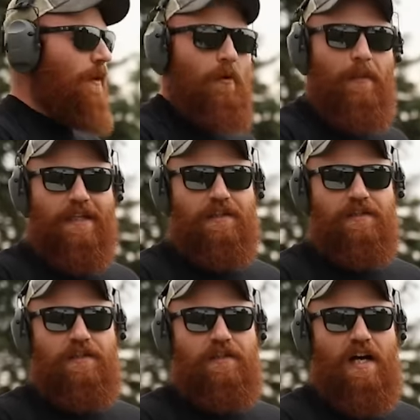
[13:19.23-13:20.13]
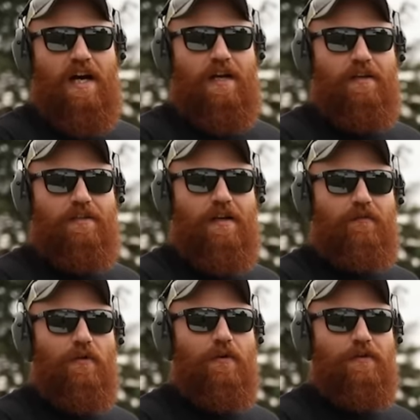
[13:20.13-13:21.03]
I went back to CCI, the
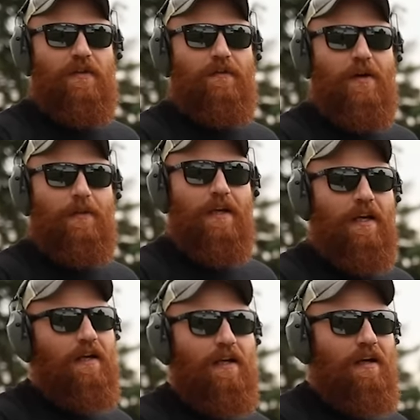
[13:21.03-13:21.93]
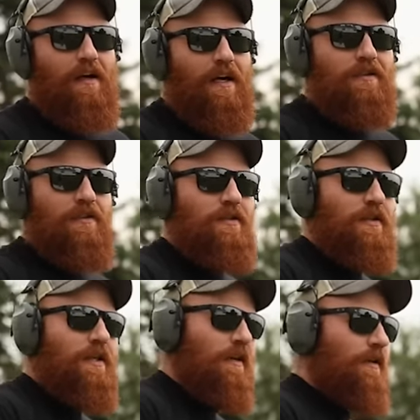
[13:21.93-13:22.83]
stuff we were using the very beginning, I
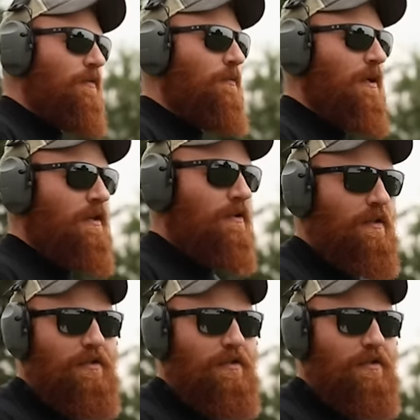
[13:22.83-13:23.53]
seriously doubt this would be an issue.